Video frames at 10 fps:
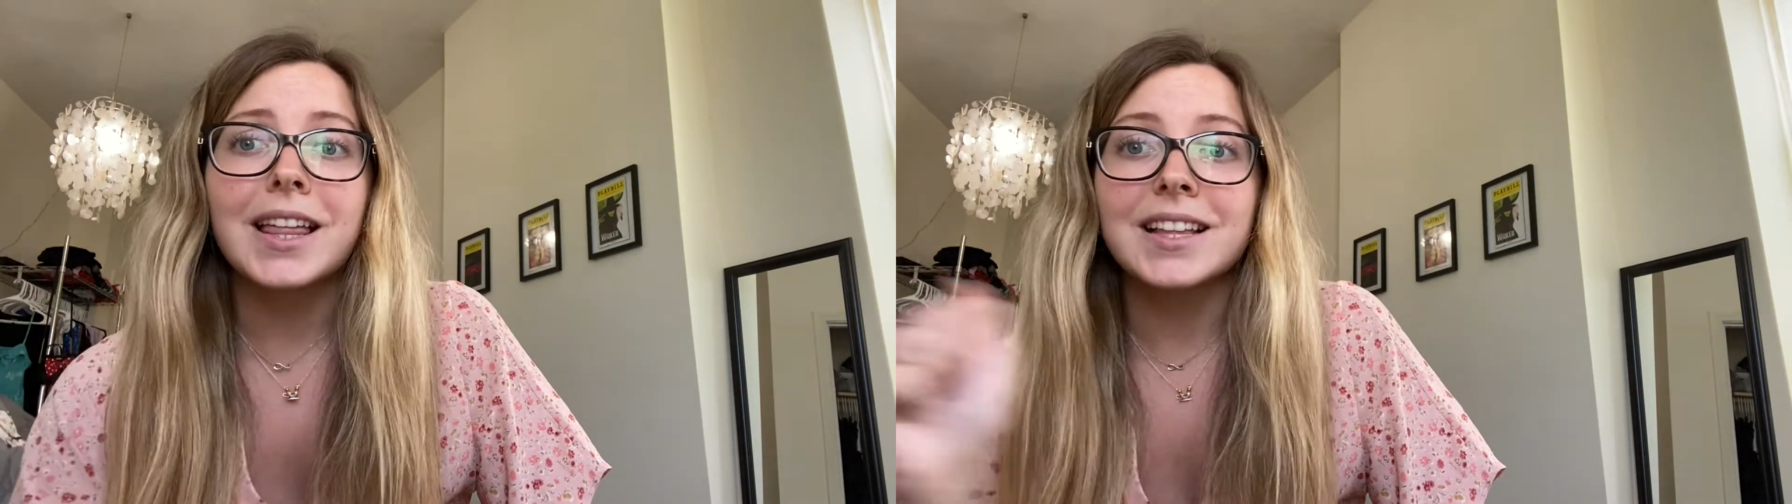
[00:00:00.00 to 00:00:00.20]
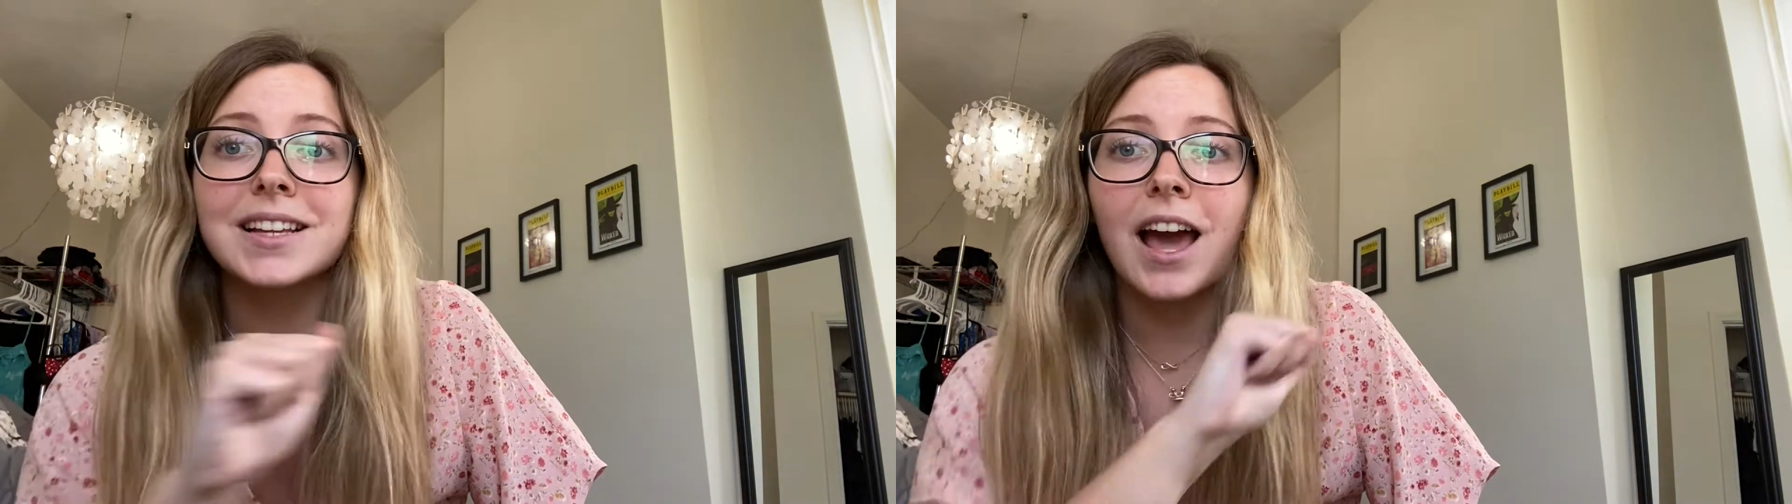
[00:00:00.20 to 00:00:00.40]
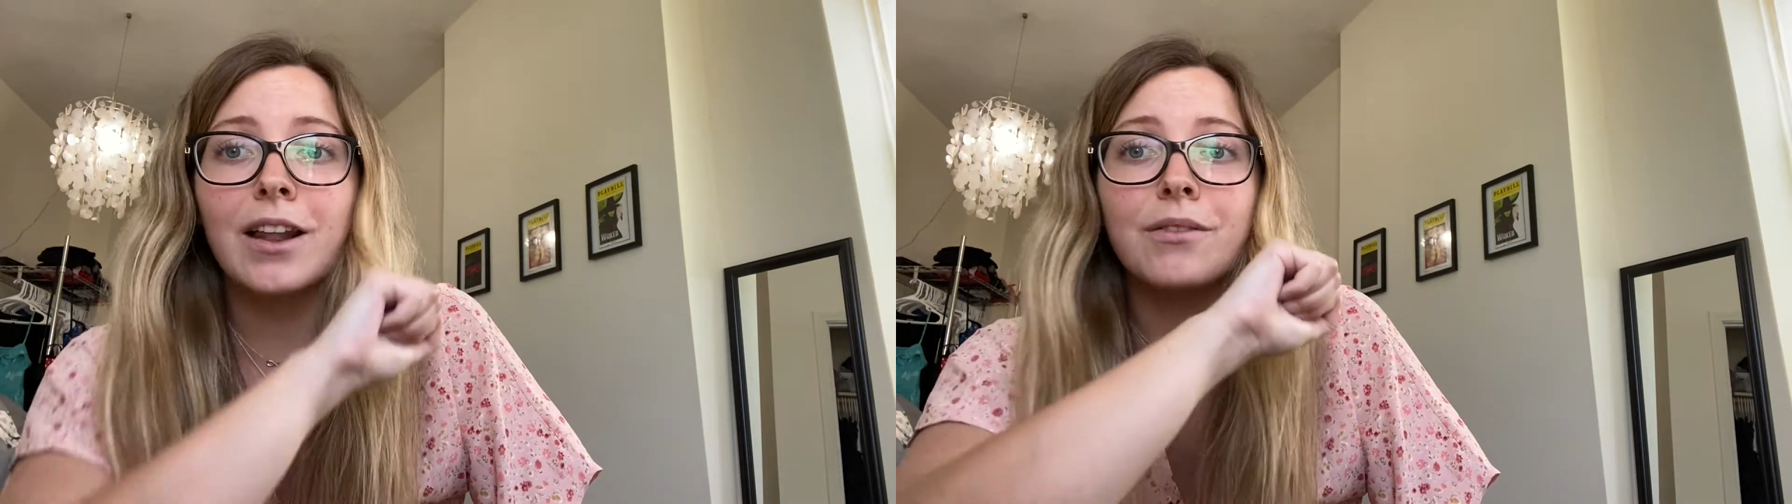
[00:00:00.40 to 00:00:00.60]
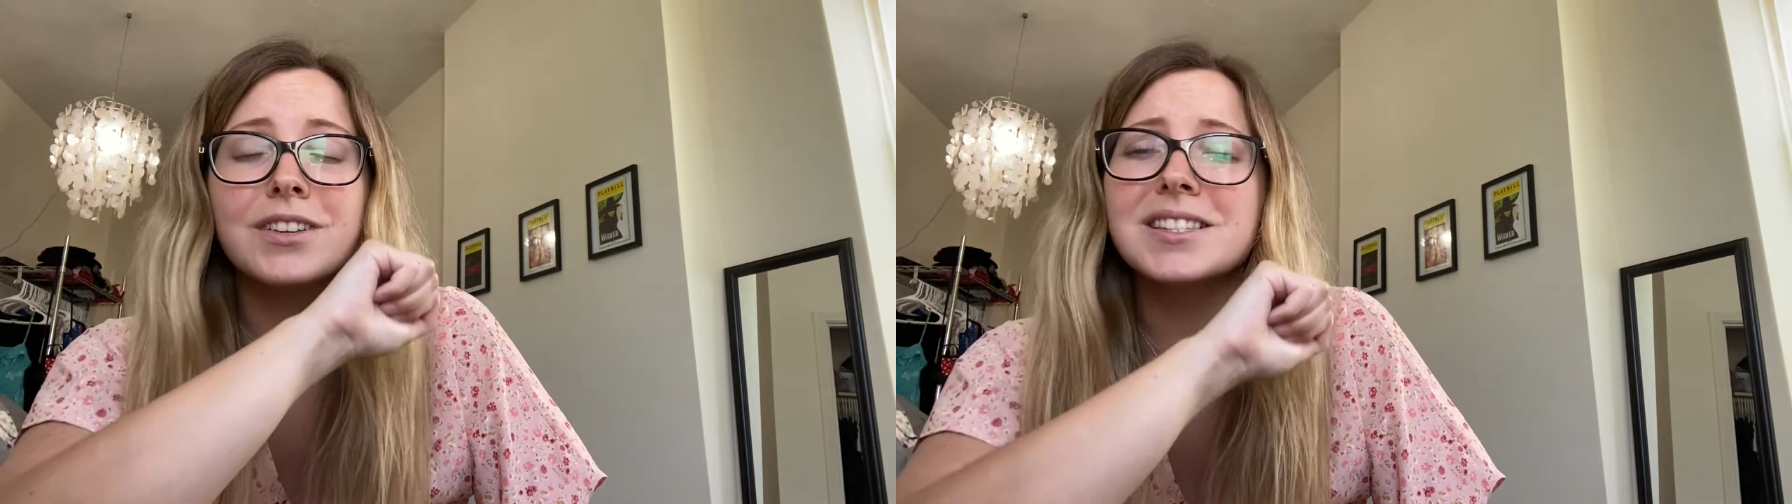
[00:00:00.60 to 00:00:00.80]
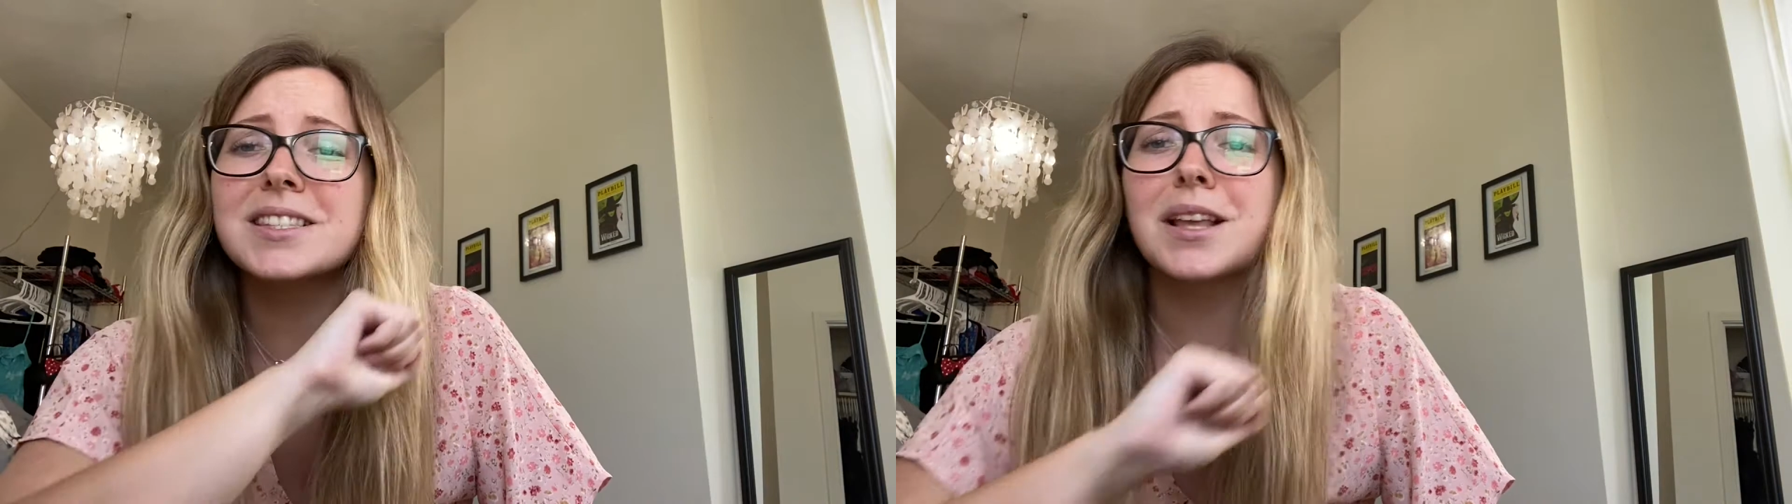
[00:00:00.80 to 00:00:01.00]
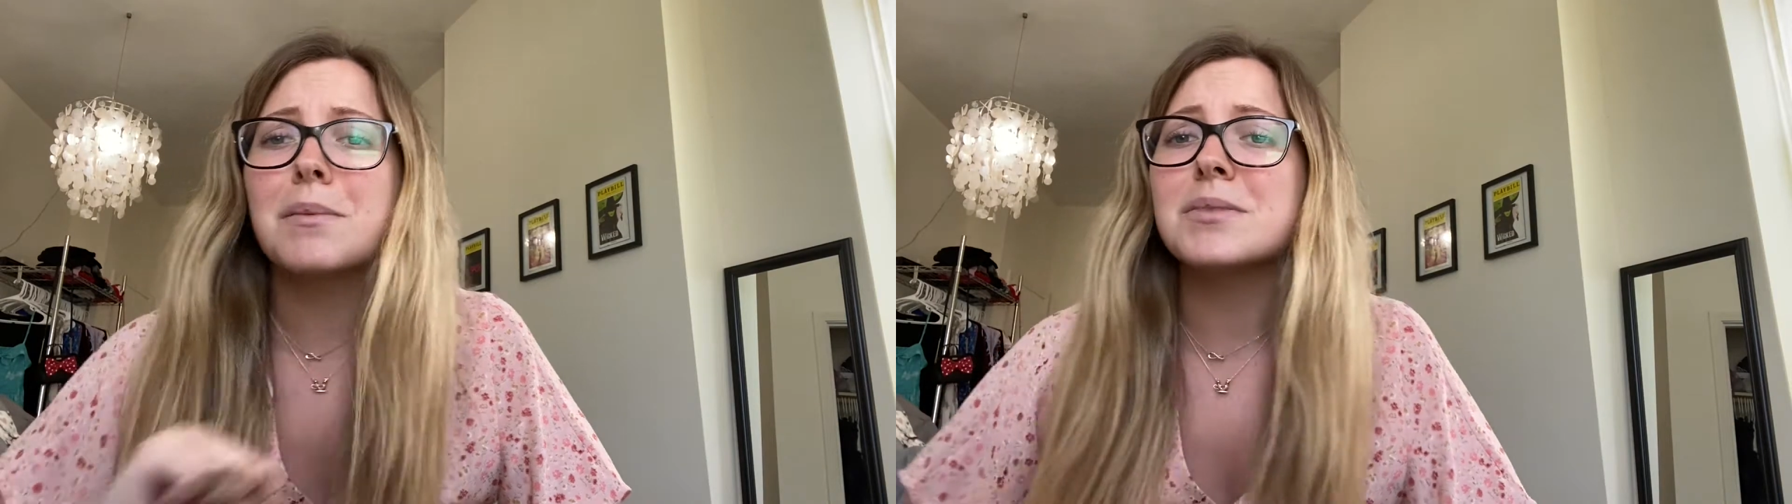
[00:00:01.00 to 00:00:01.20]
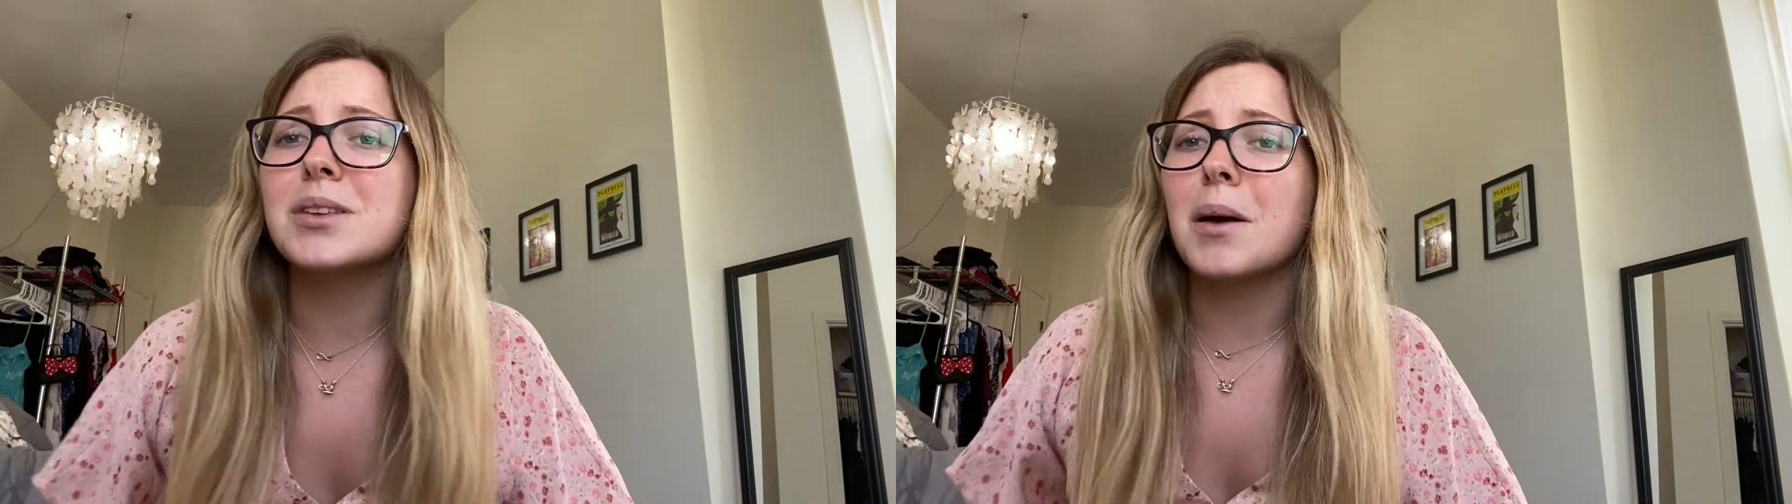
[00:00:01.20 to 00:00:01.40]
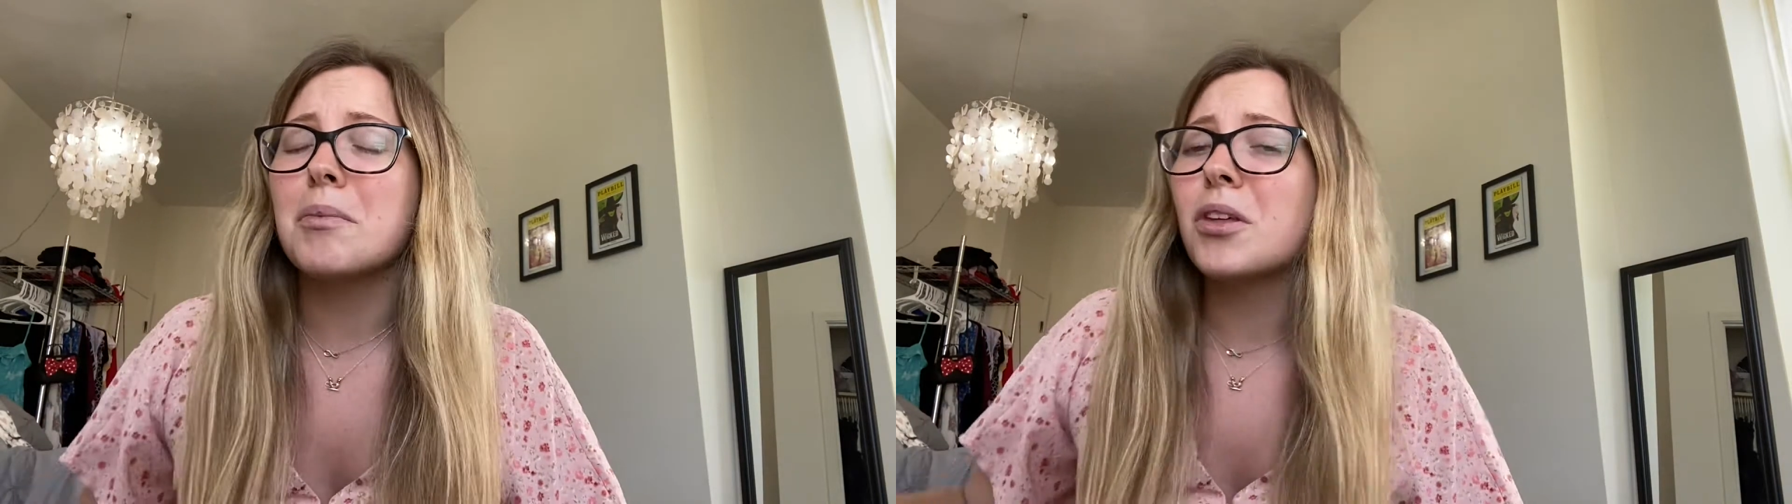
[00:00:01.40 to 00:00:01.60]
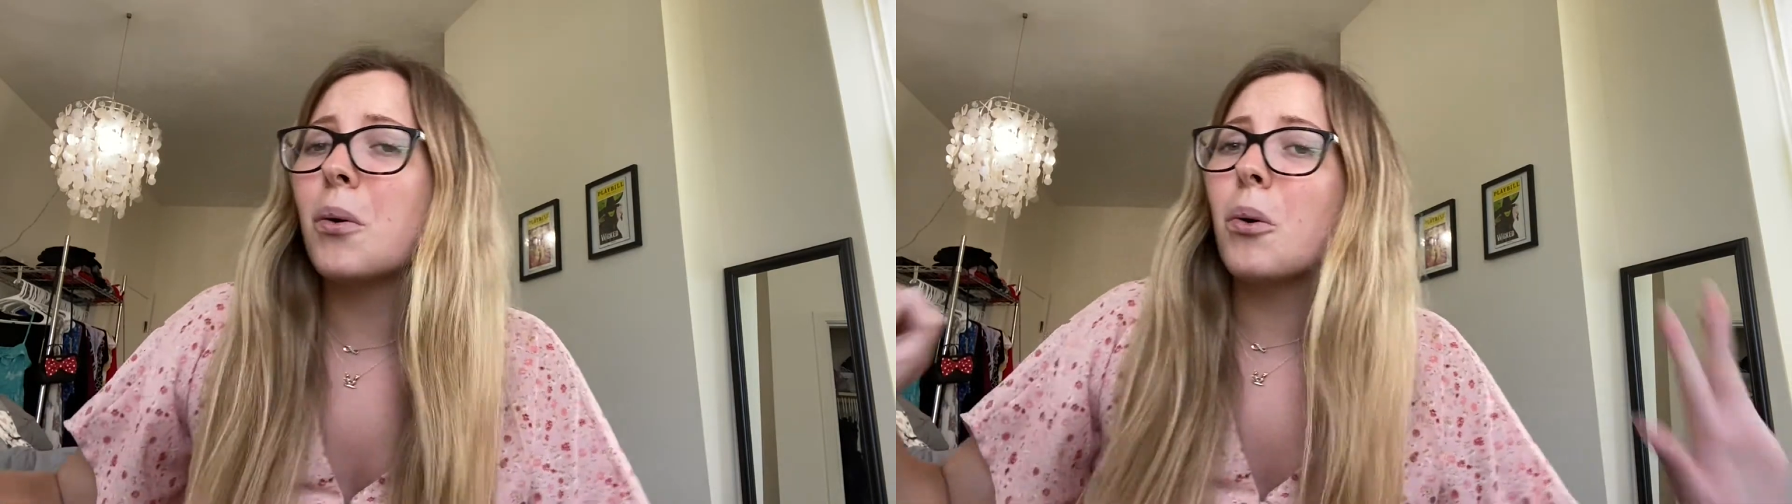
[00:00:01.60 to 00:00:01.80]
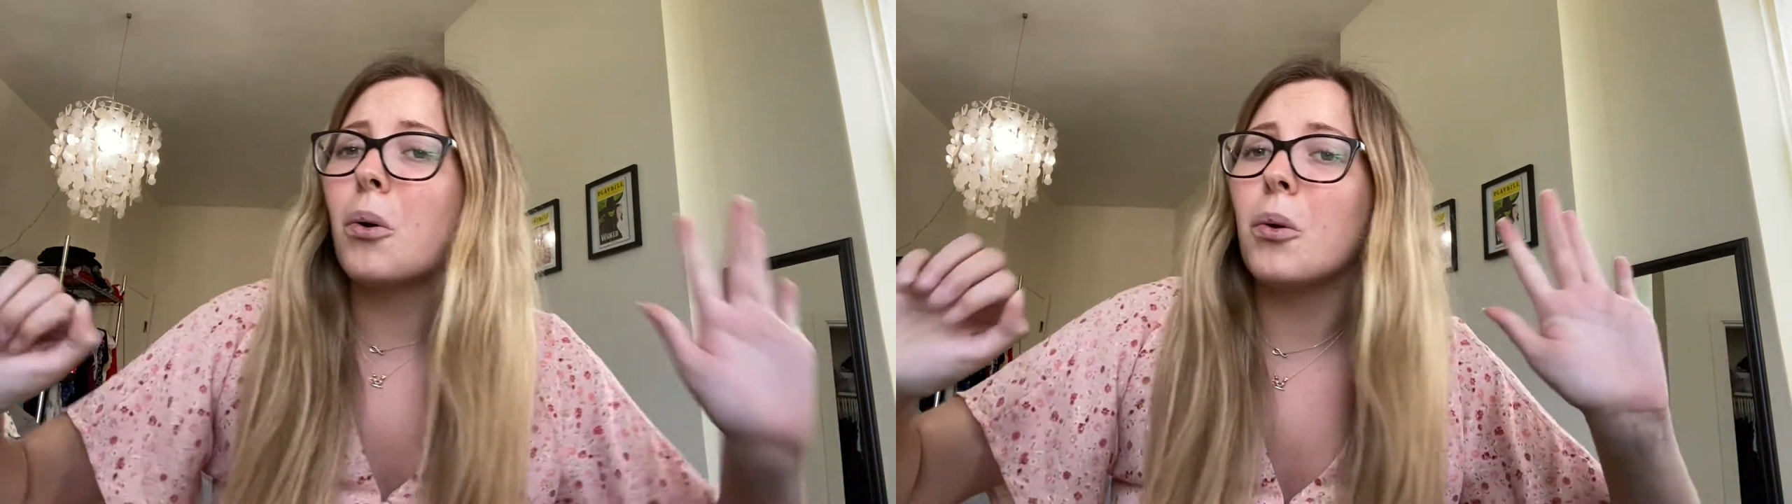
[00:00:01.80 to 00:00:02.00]
that kind of sums up the
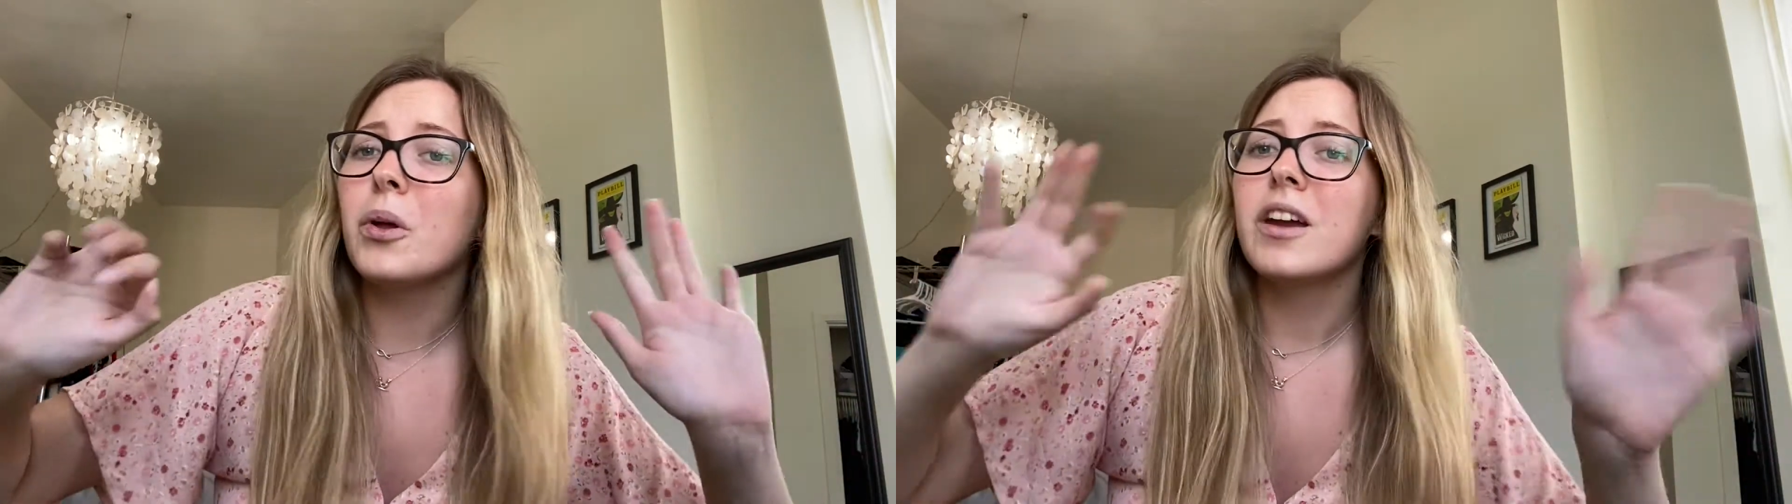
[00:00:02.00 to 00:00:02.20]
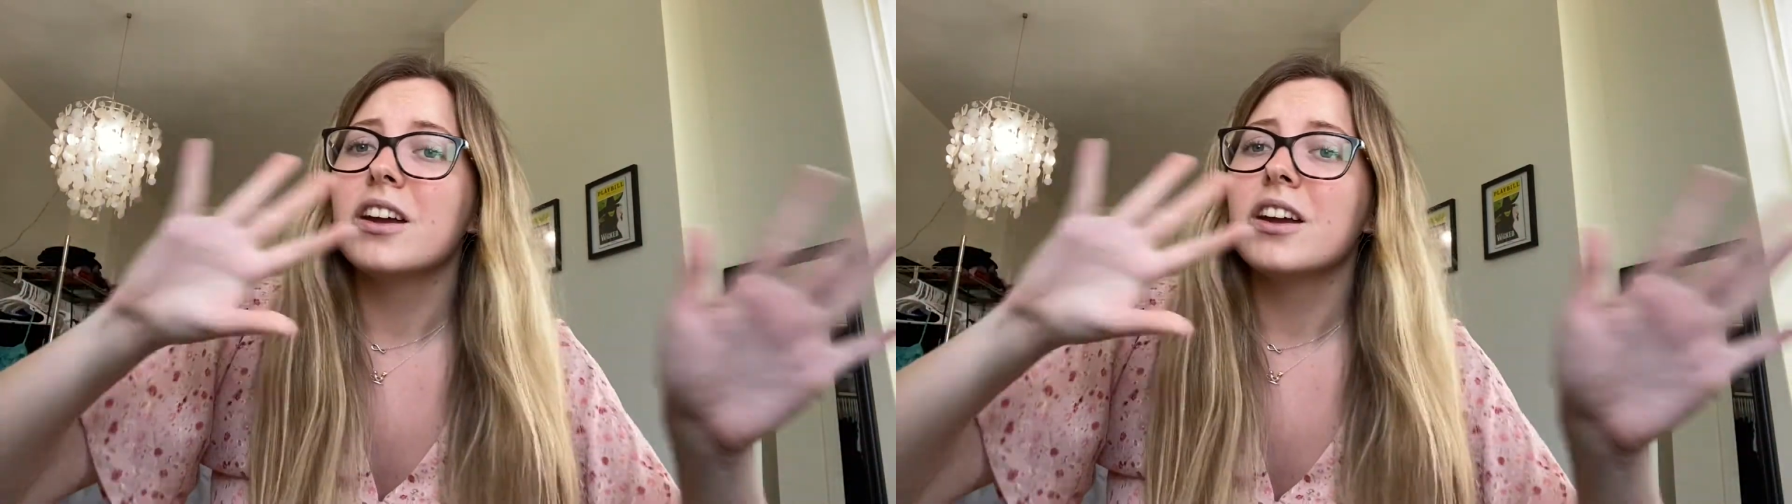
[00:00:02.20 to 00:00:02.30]
whole